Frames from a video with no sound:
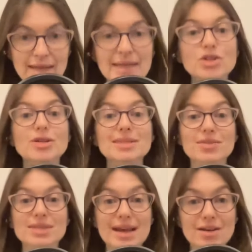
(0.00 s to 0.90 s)
Now, it turns right.
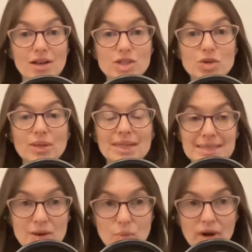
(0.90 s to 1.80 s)
out the technology really
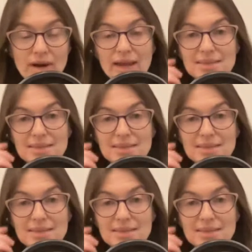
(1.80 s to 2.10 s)
did work.